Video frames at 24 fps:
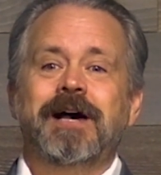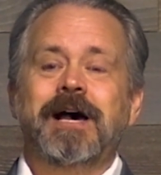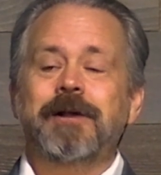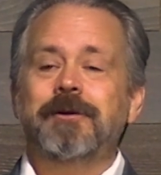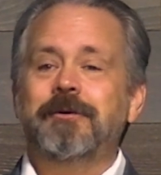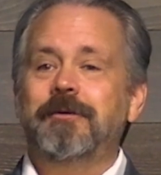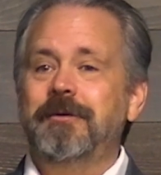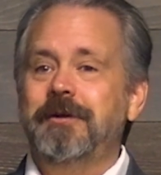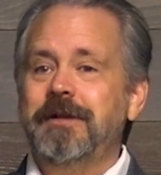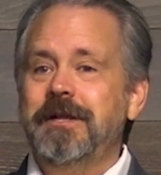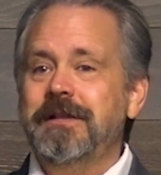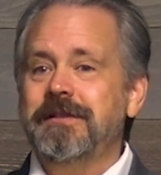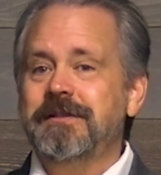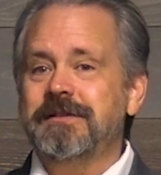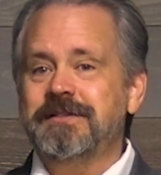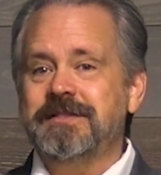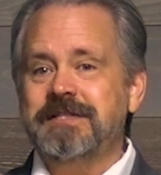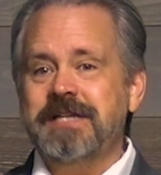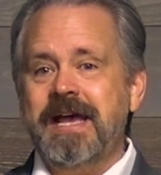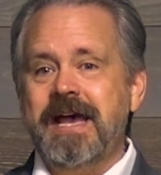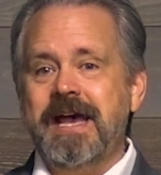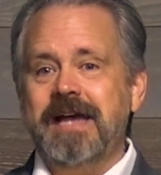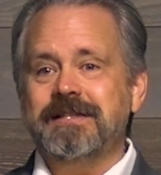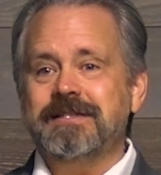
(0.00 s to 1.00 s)
I don't need the
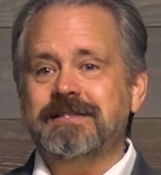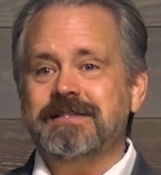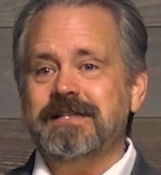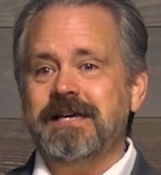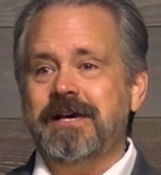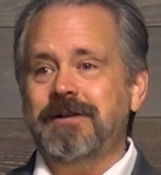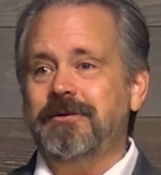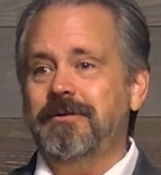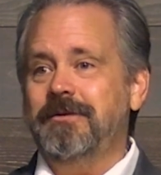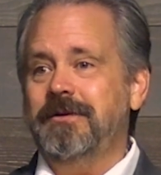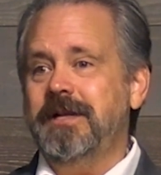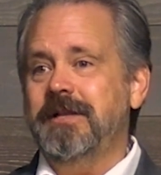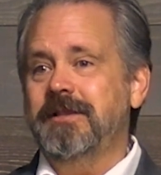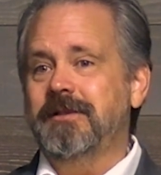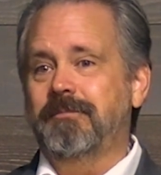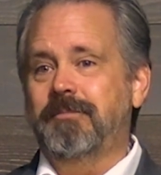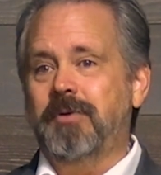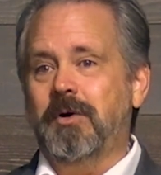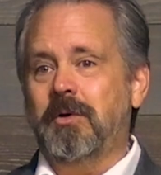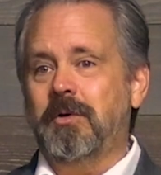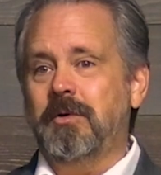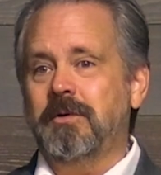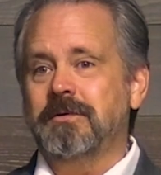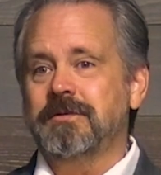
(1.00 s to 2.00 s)
stats. I don't need the
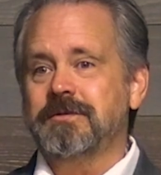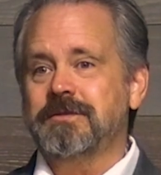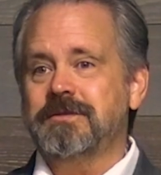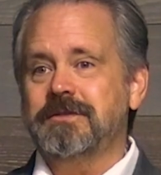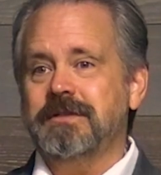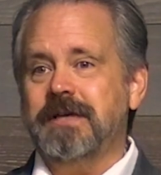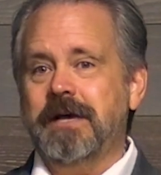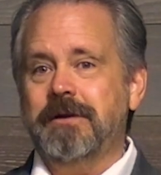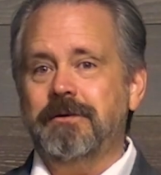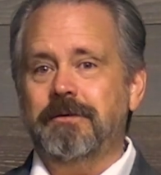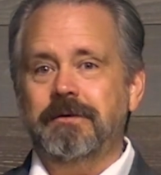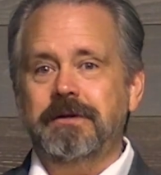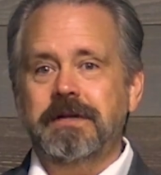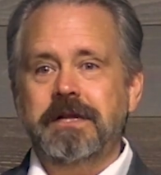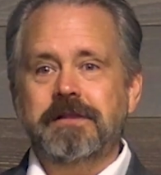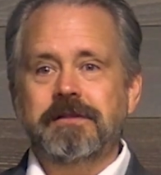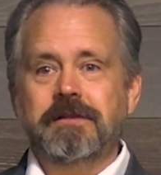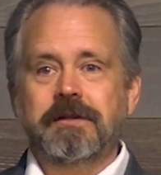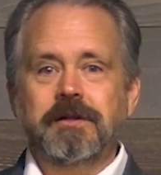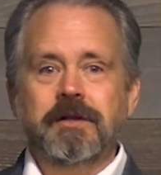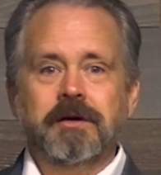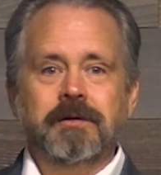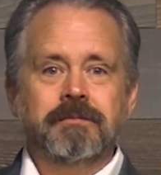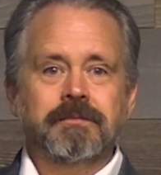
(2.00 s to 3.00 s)
polls. I don't
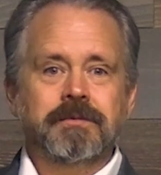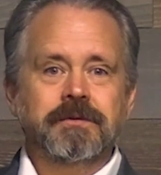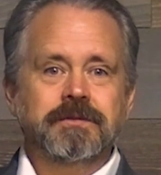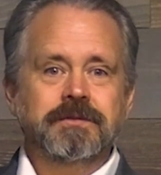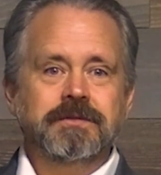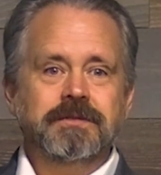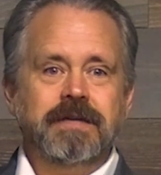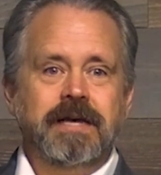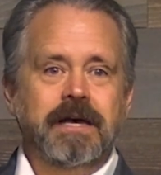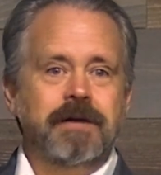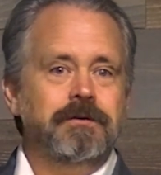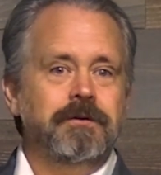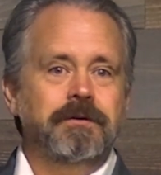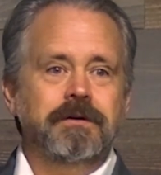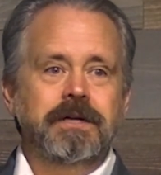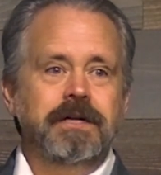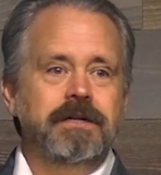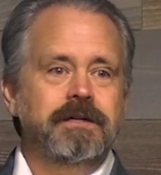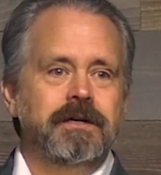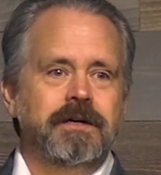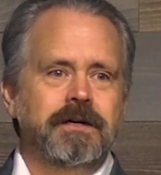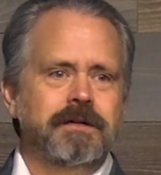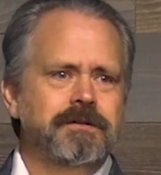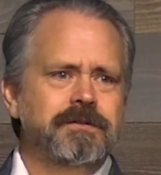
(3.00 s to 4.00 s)
need the numbers. I don't
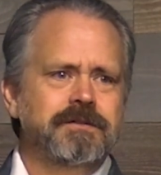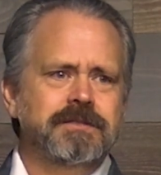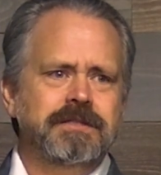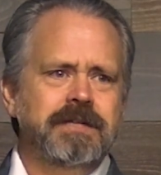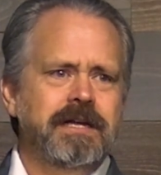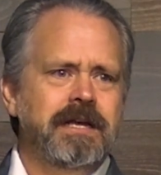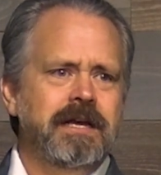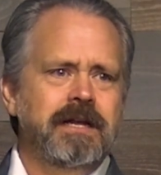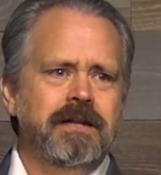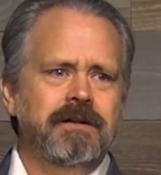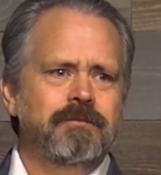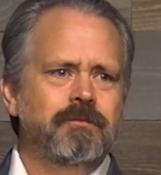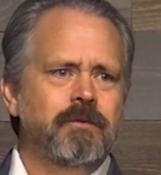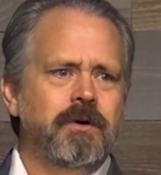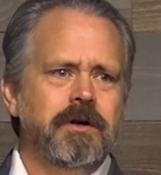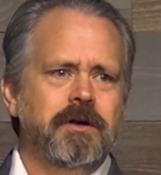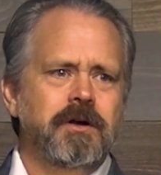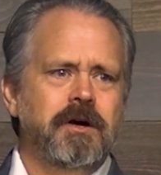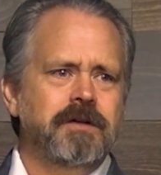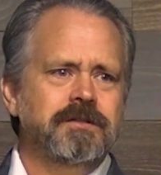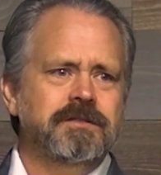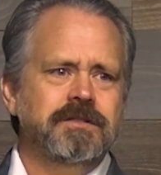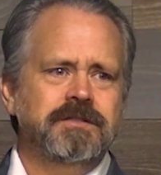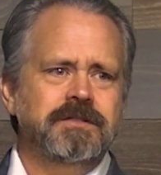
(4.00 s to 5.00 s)
need to understand
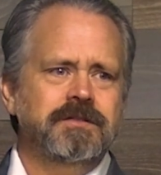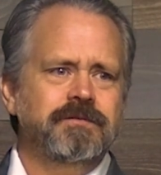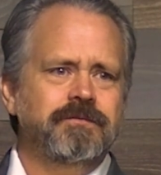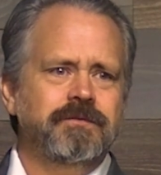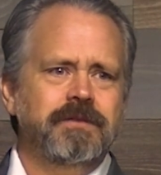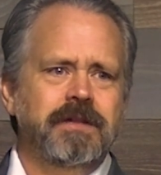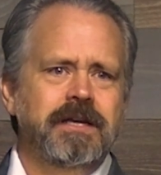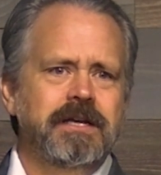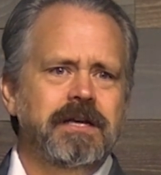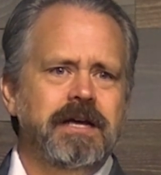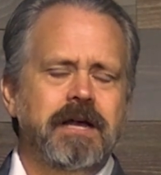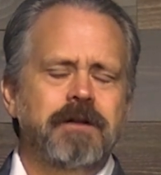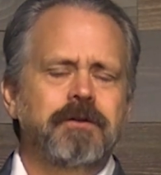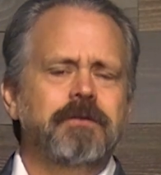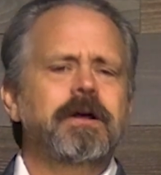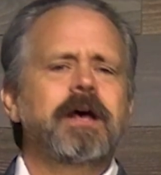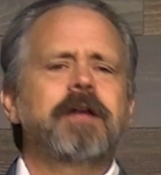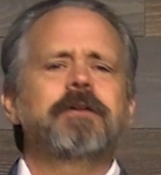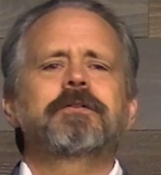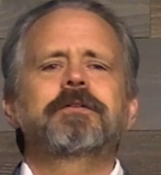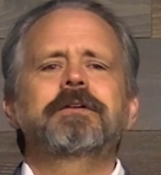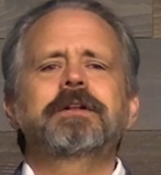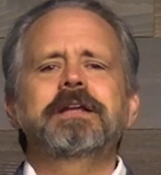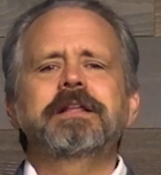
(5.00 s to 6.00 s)
what causes inflation.
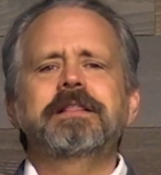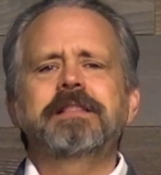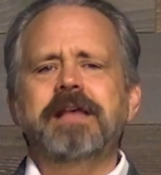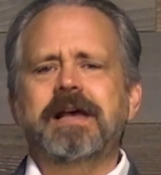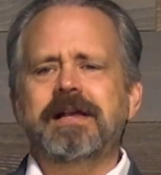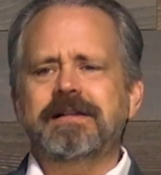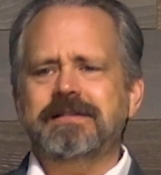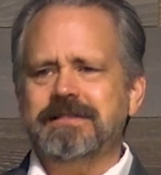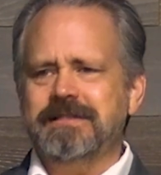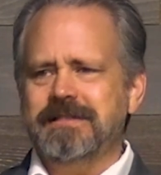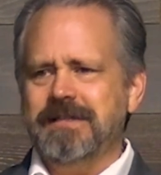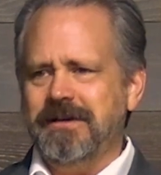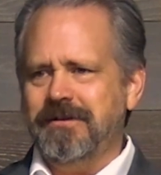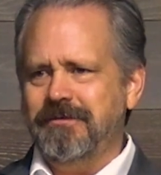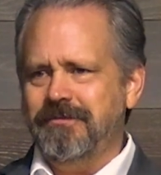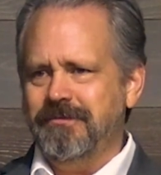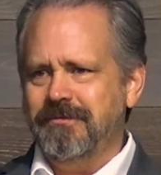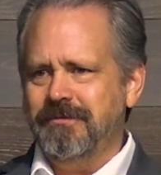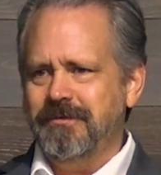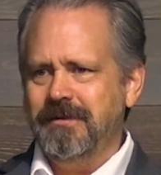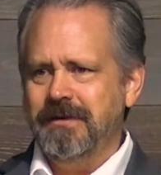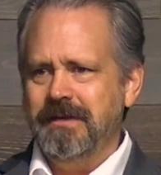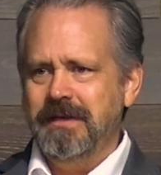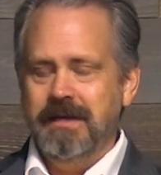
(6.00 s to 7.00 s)
I don't need that
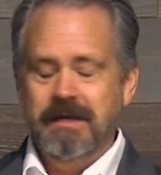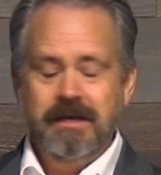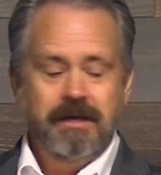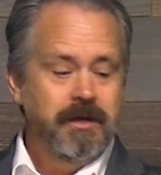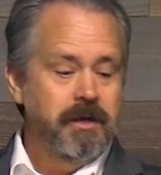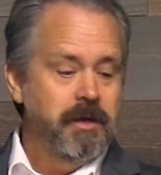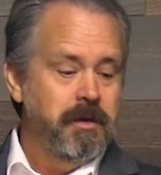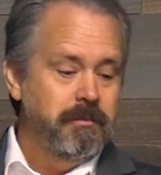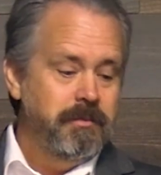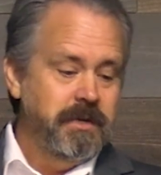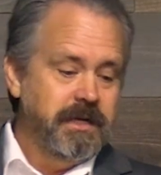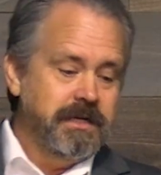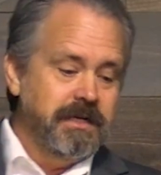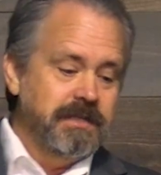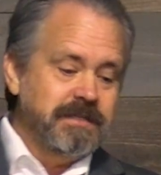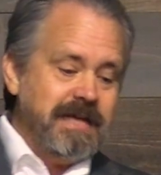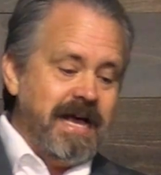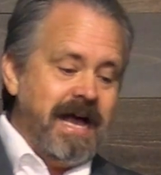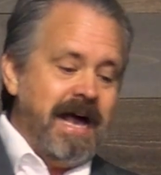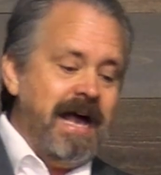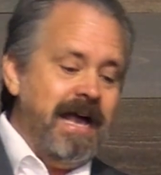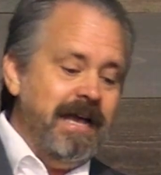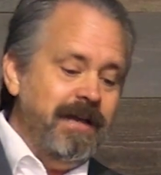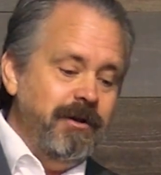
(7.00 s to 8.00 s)
stuff because
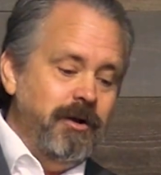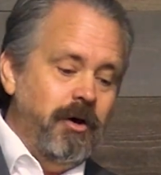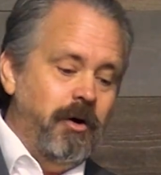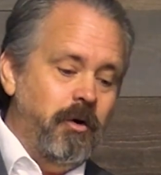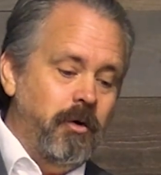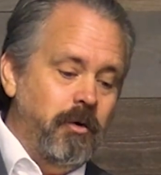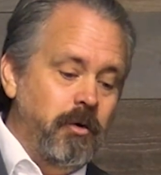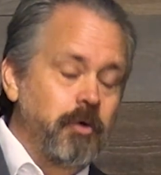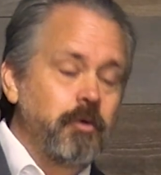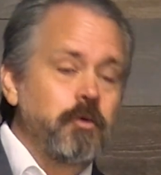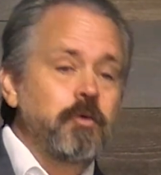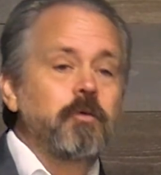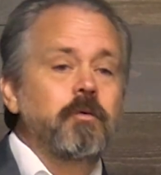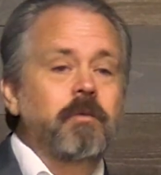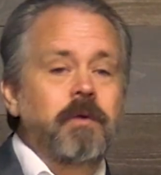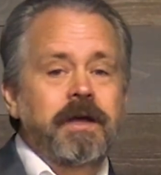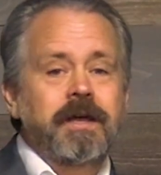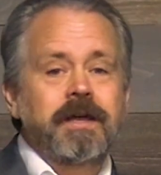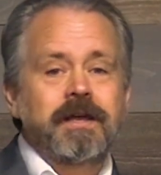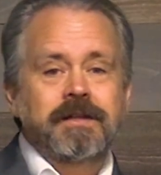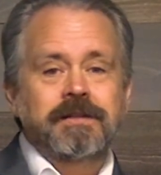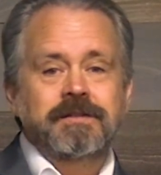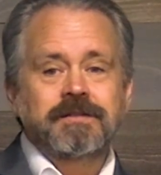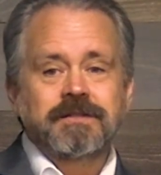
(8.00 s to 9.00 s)
I know who
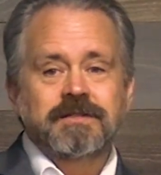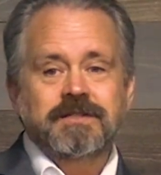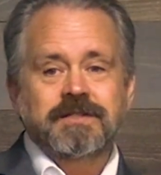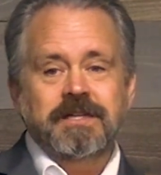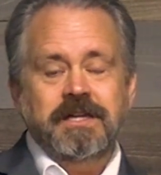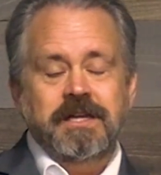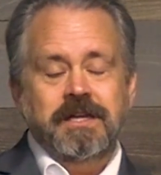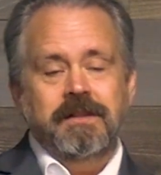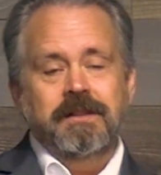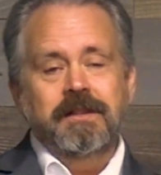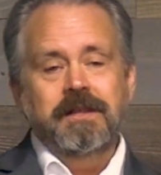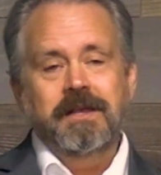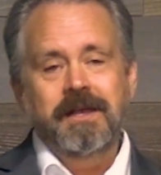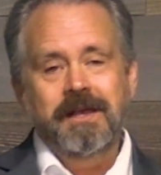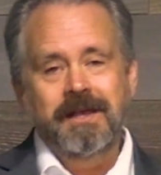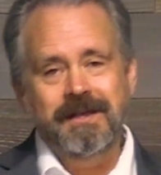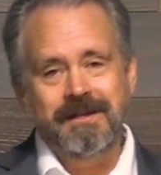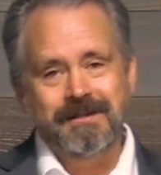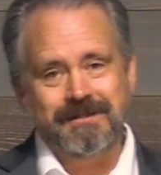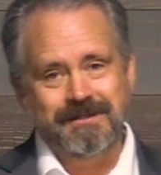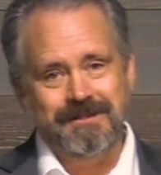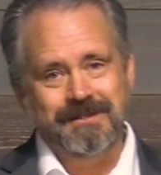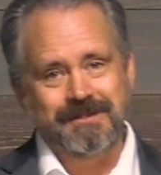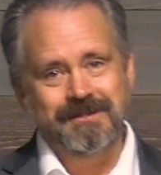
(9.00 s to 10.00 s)
wins in the
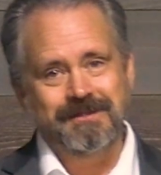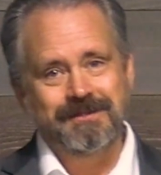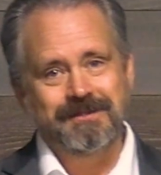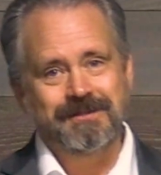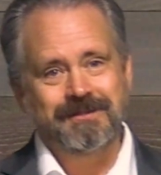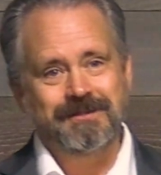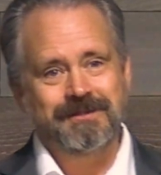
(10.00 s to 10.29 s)
end.